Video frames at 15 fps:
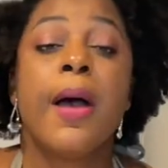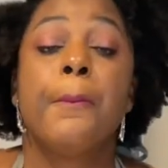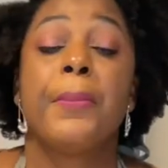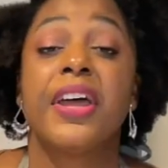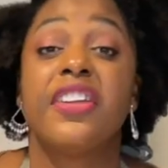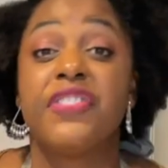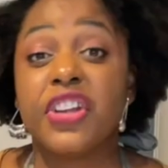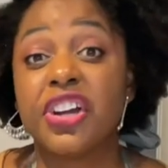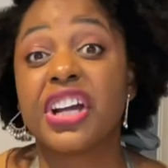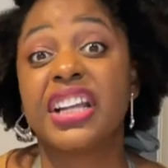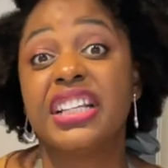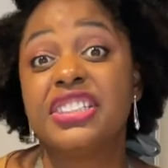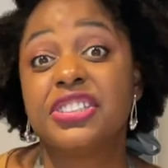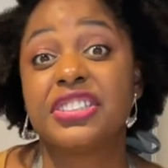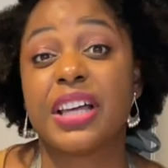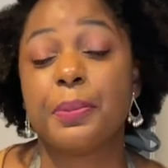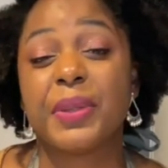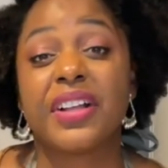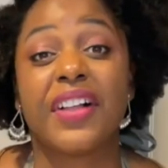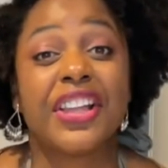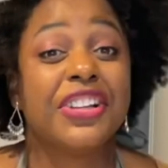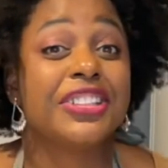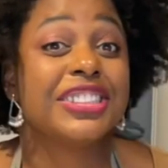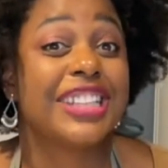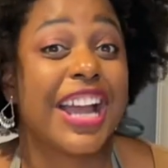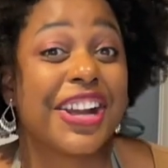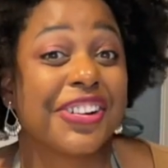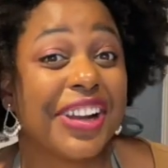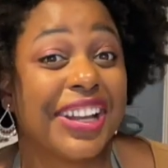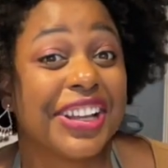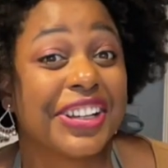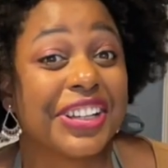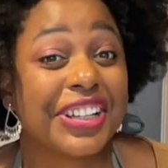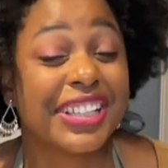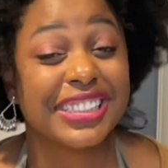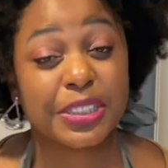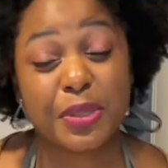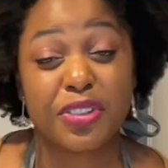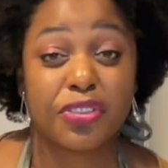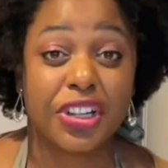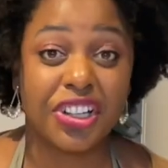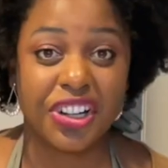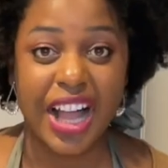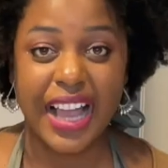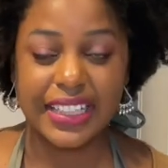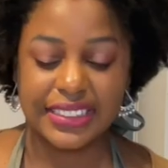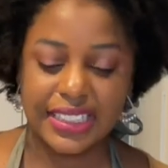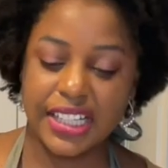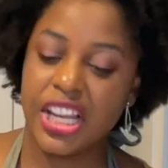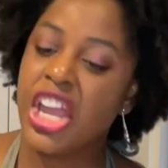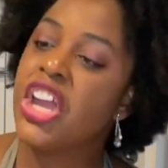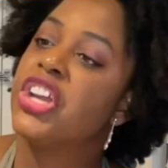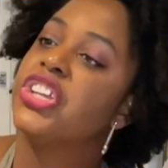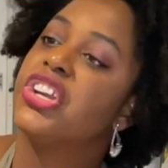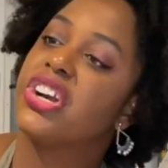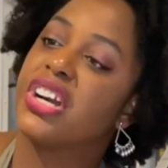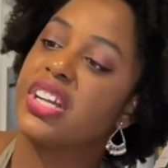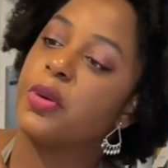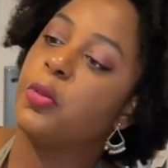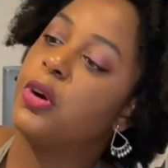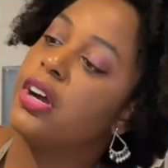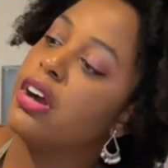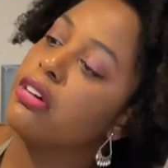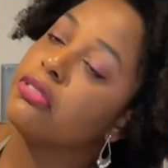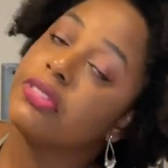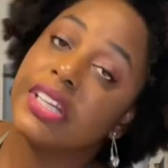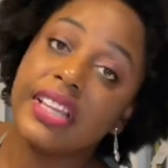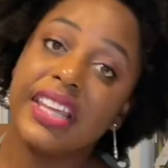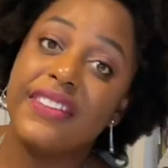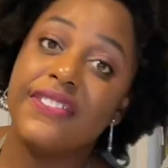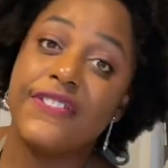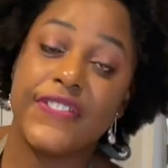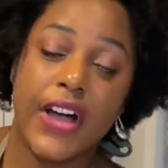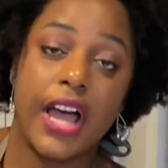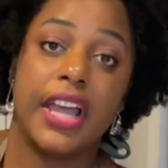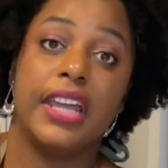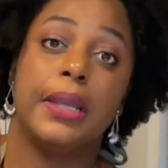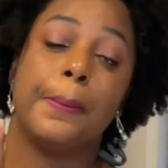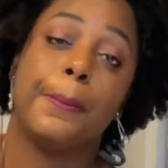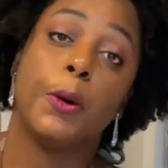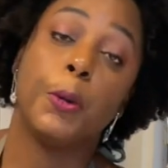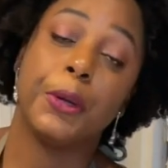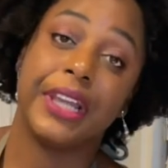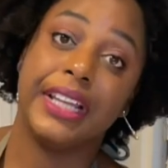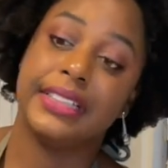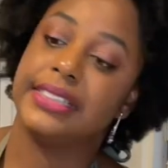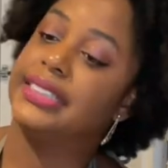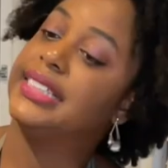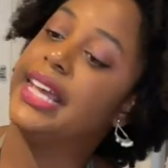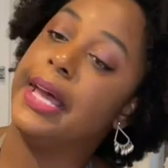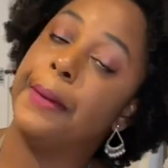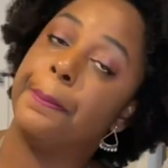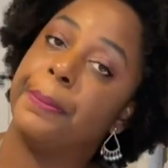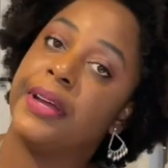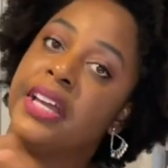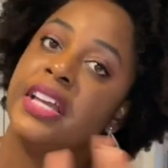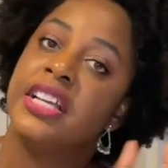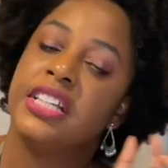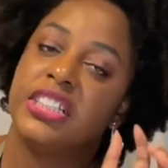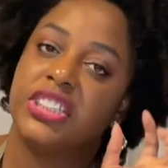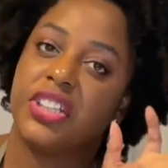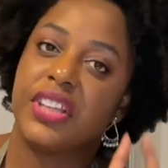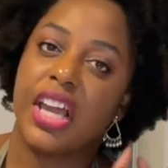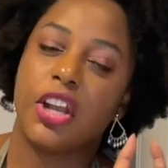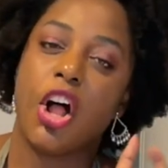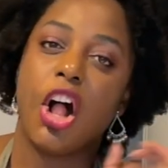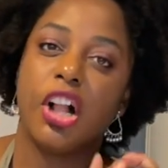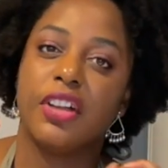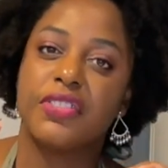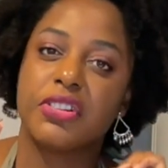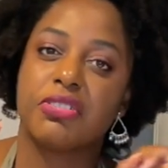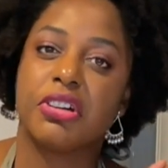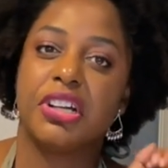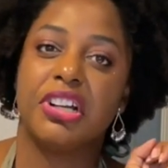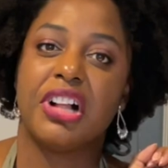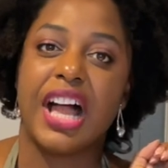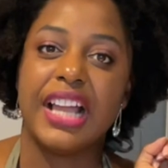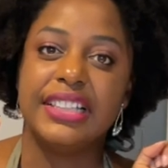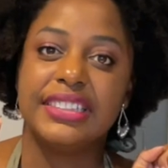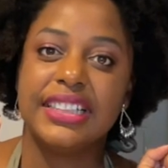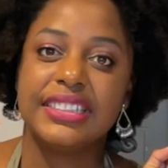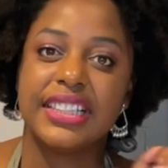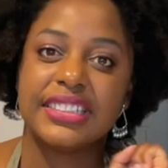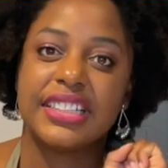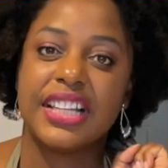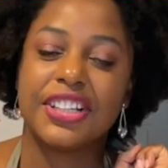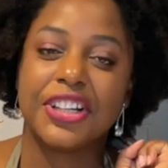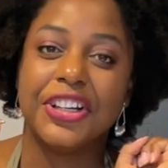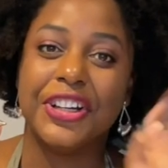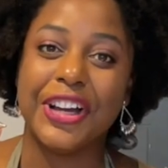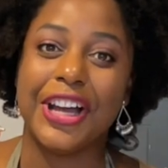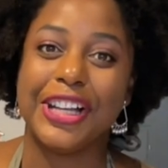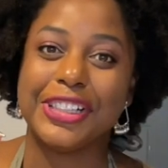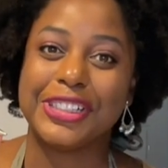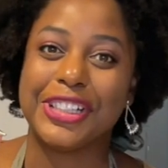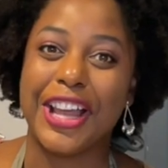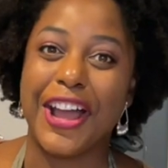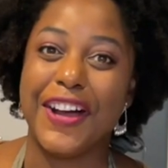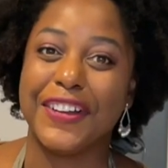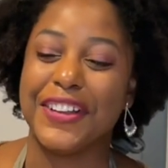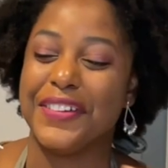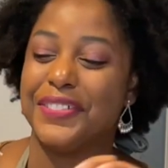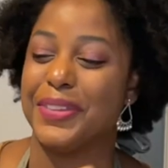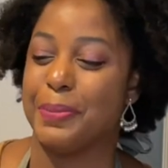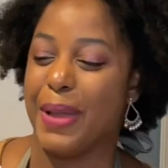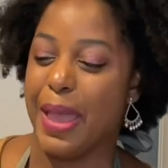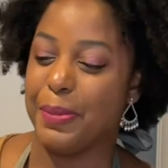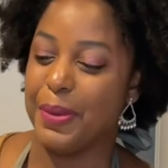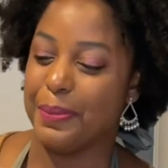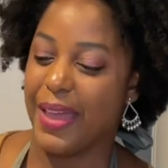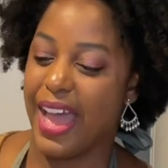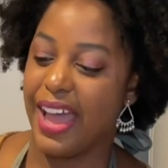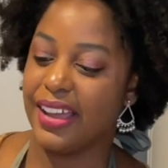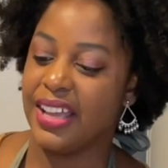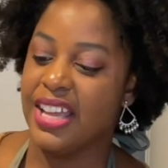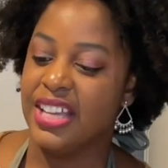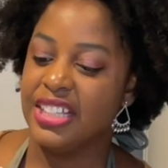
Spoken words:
But if you're going to do something like you're decorating cookies with royal icing, you're going to want a really fine point tip so that all of the royal icing doesn't gush out of the piping bag.